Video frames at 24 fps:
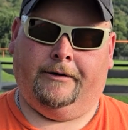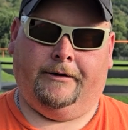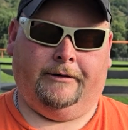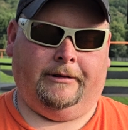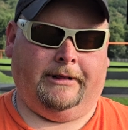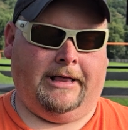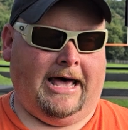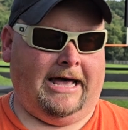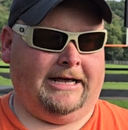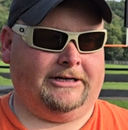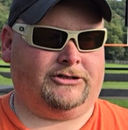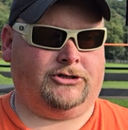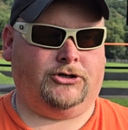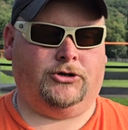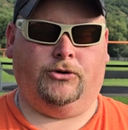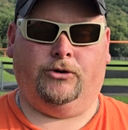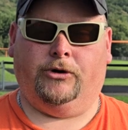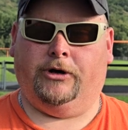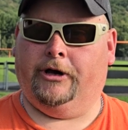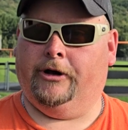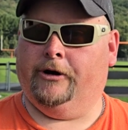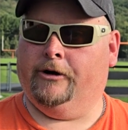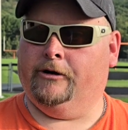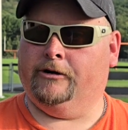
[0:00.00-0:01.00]
Last 2
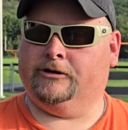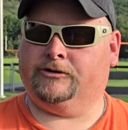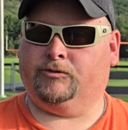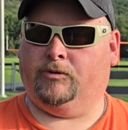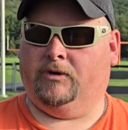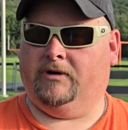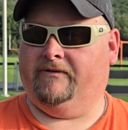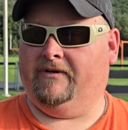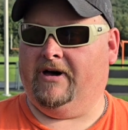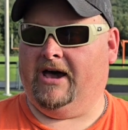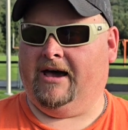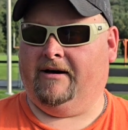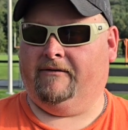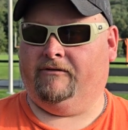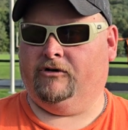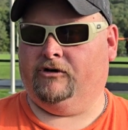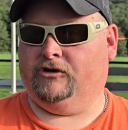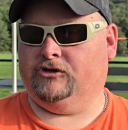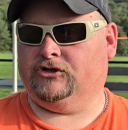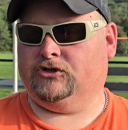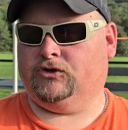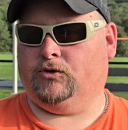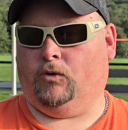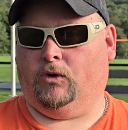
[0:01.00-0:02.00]
years, we've
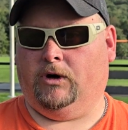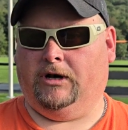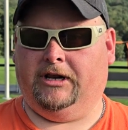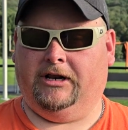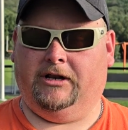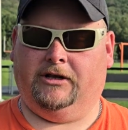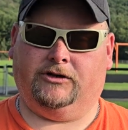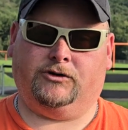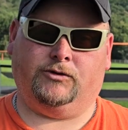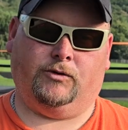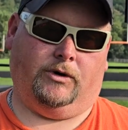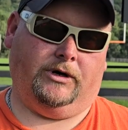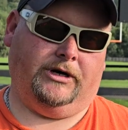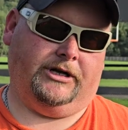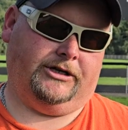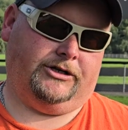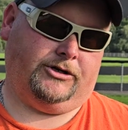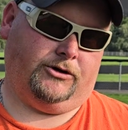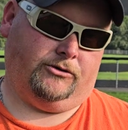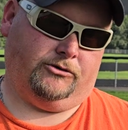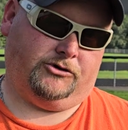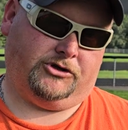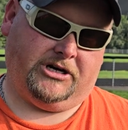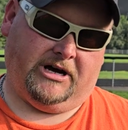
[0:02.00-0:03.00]
averaged 20 to
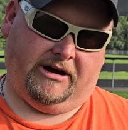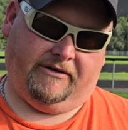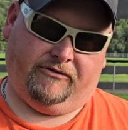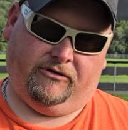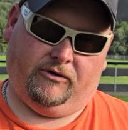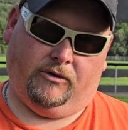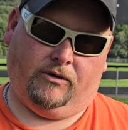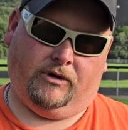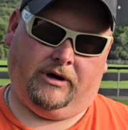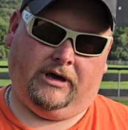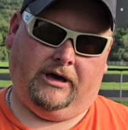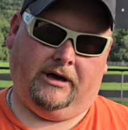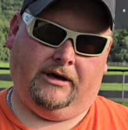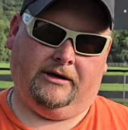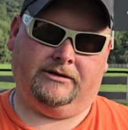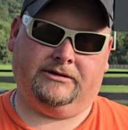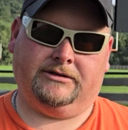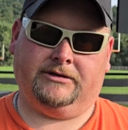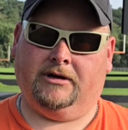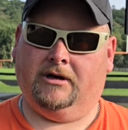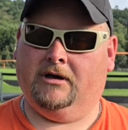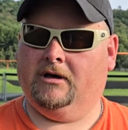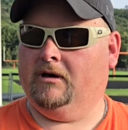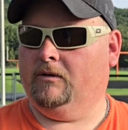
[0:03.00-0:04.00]
22 Sheffield
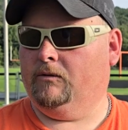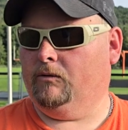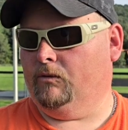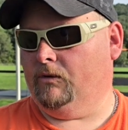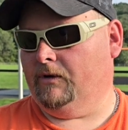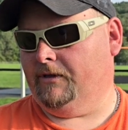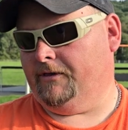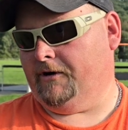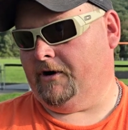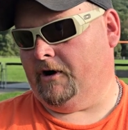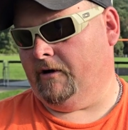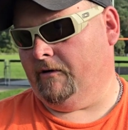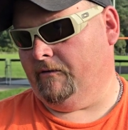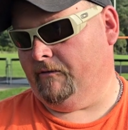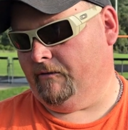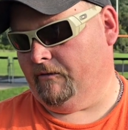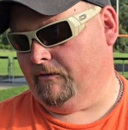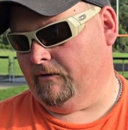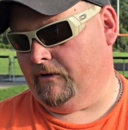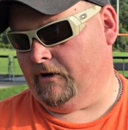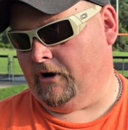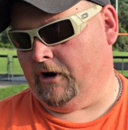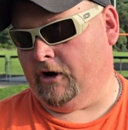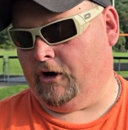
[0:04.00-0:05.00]
kids. With our
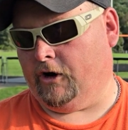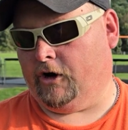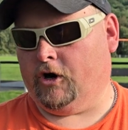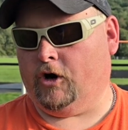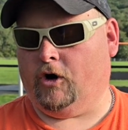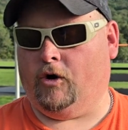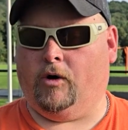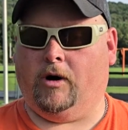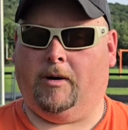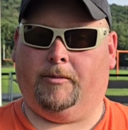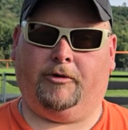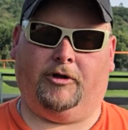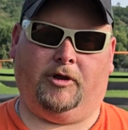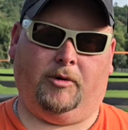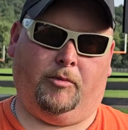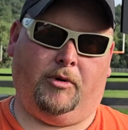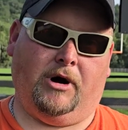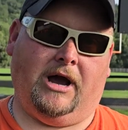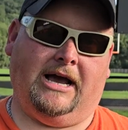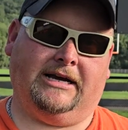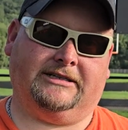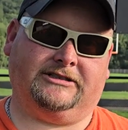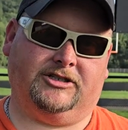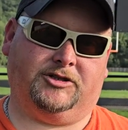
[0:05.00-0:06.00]
co-op with
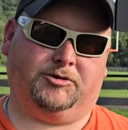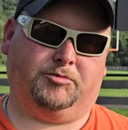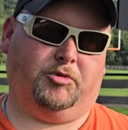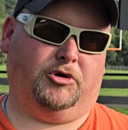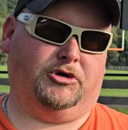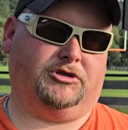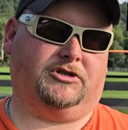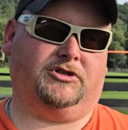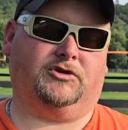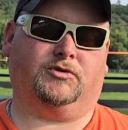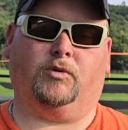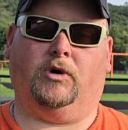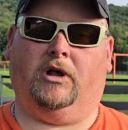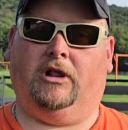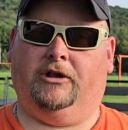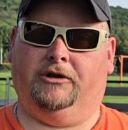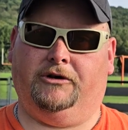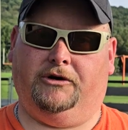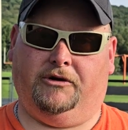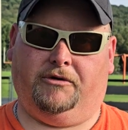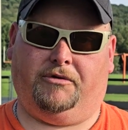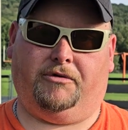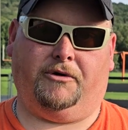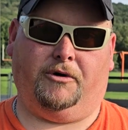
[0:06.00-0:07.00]
Abraxas, puts us well
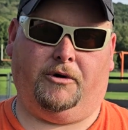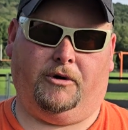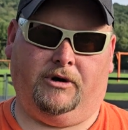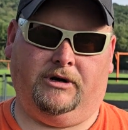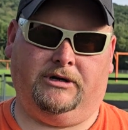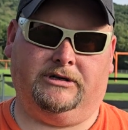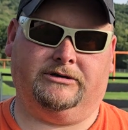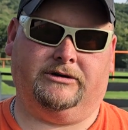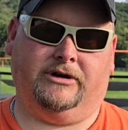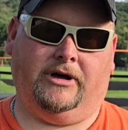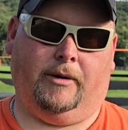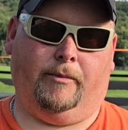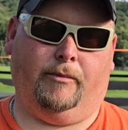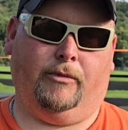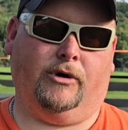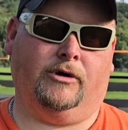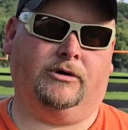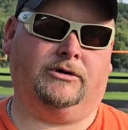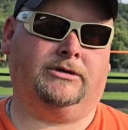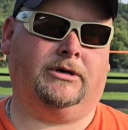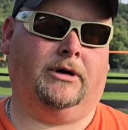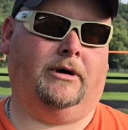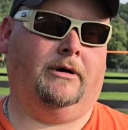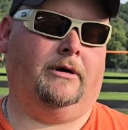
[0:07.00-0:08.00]
into 30s
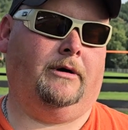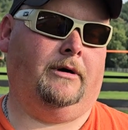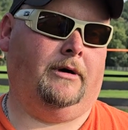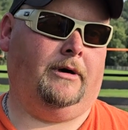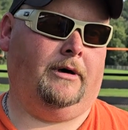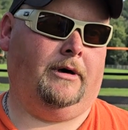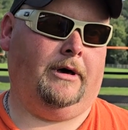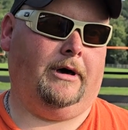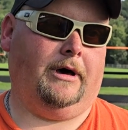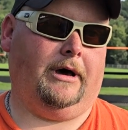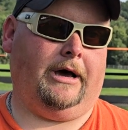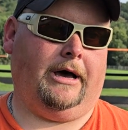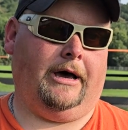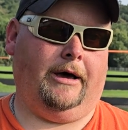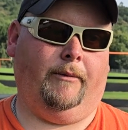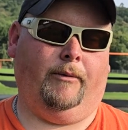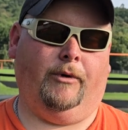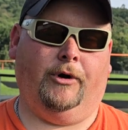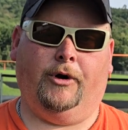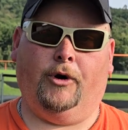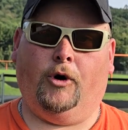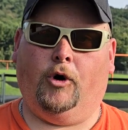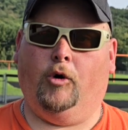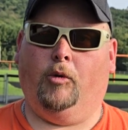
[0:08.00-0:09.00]
numbers. I
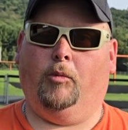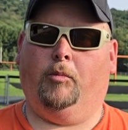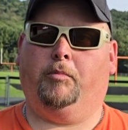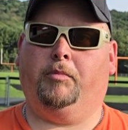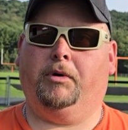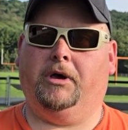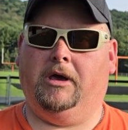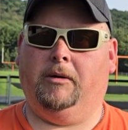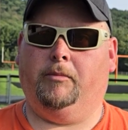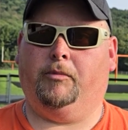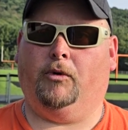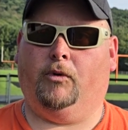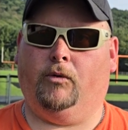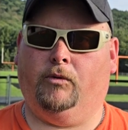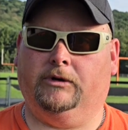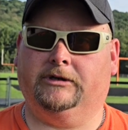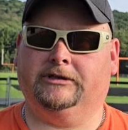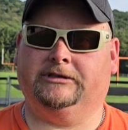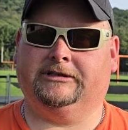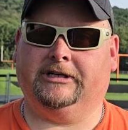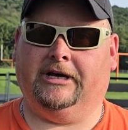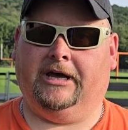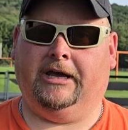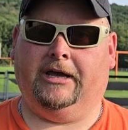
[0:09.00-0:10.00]
would hope people
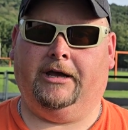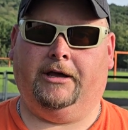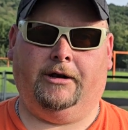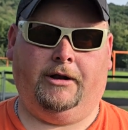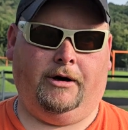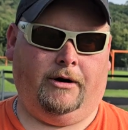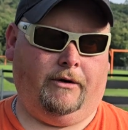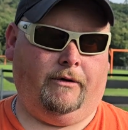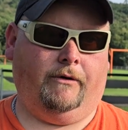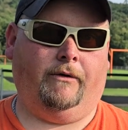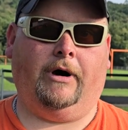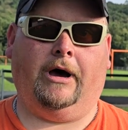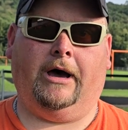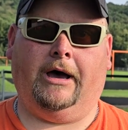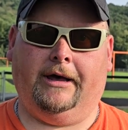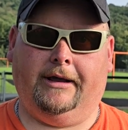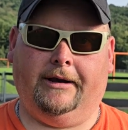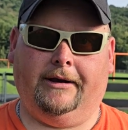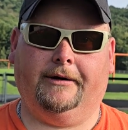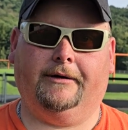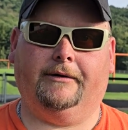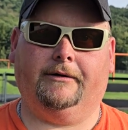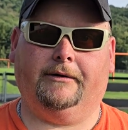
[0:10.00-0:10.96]
would say, you know what?